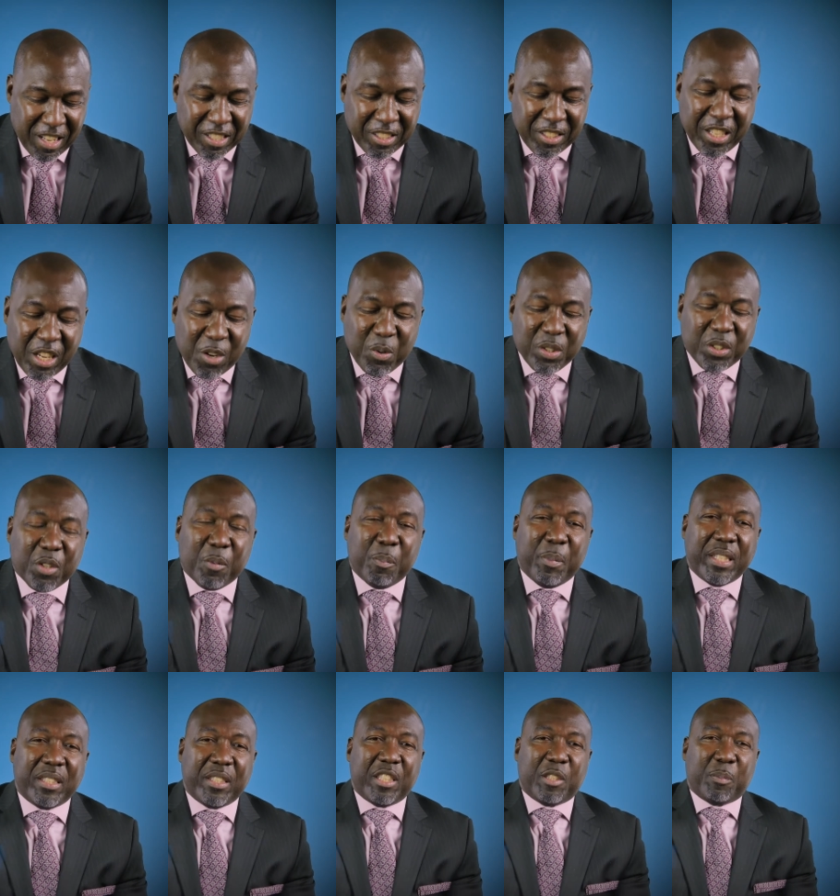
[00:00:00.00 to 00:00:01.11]
Stick with your
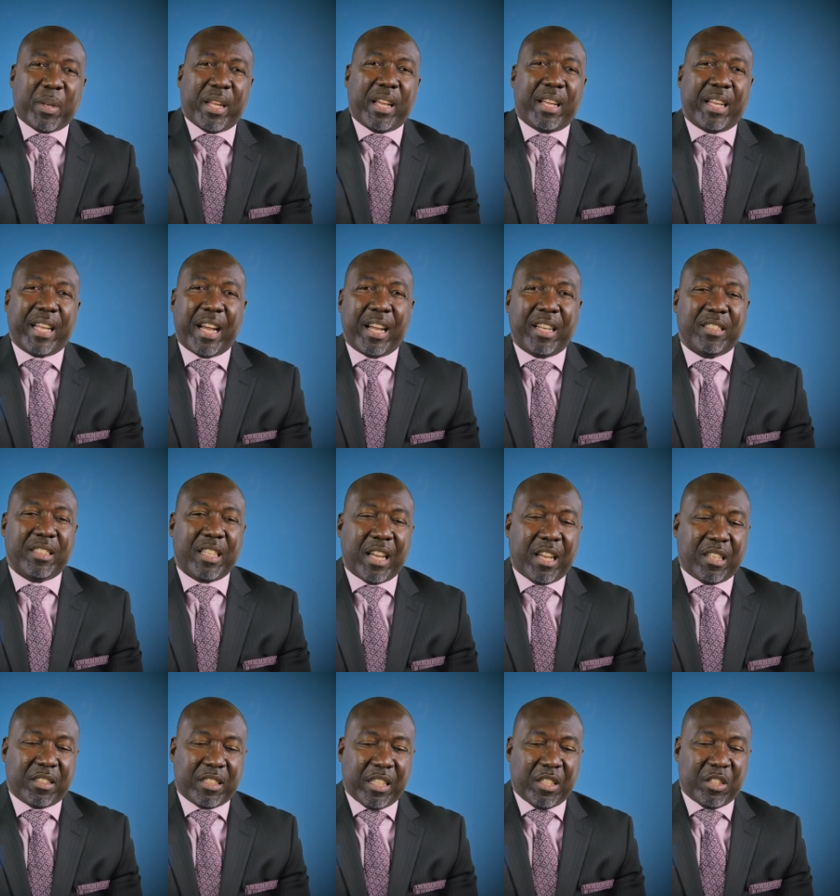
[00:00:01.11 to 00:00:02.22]
business plan, guys.
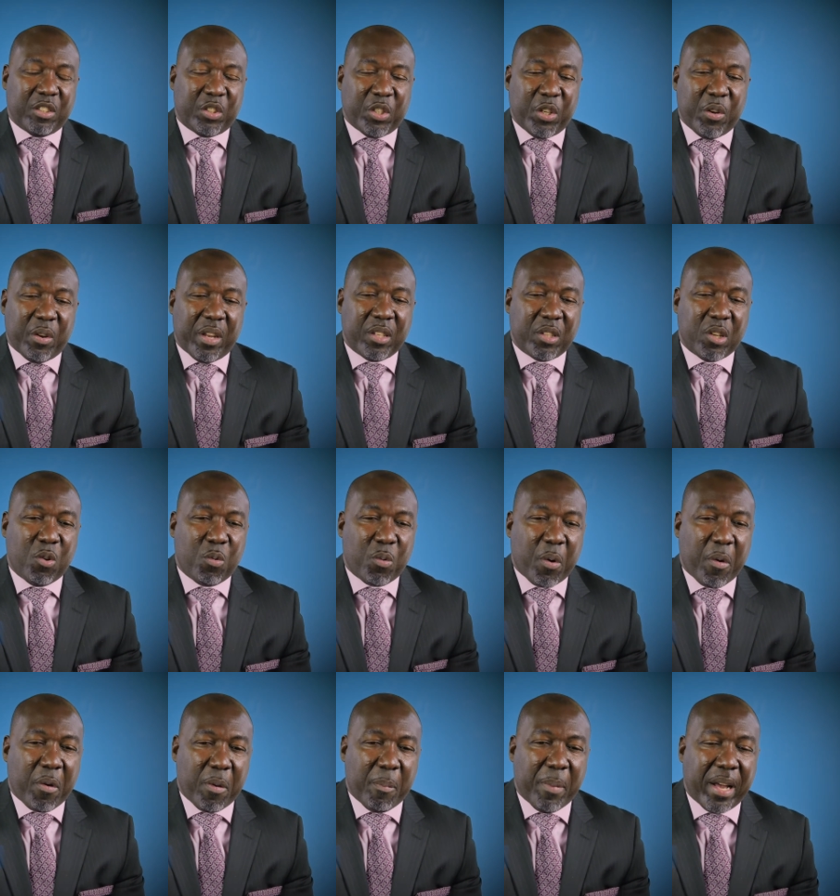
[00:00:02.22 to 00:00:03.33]
I'll say this to you, and don't
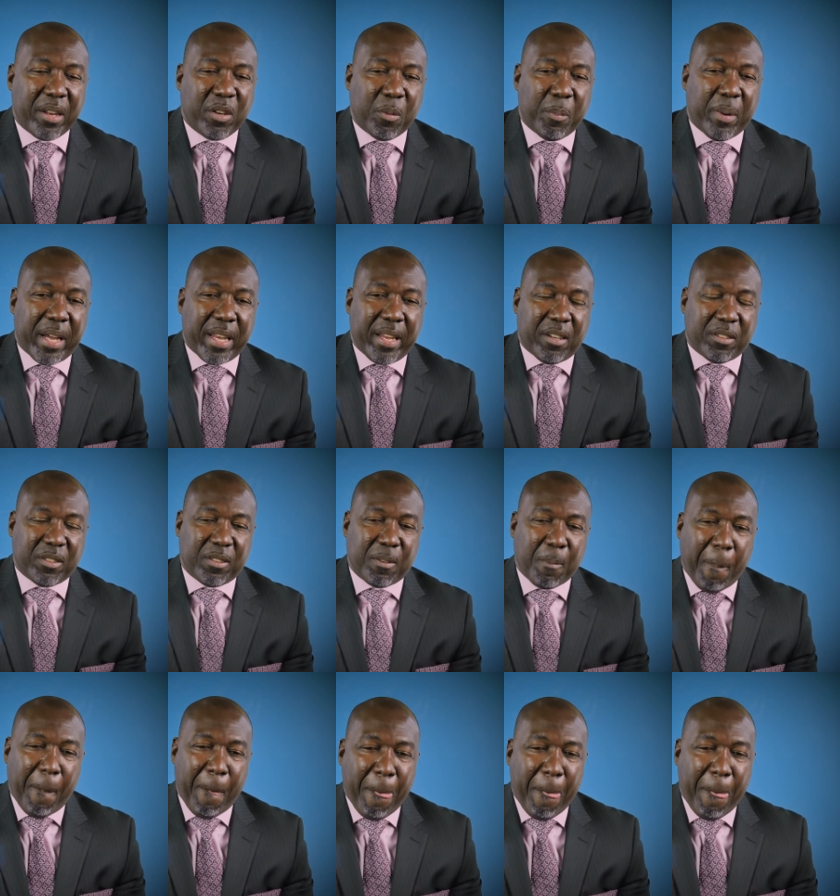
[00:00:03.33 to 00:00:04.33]
worry about nobody else.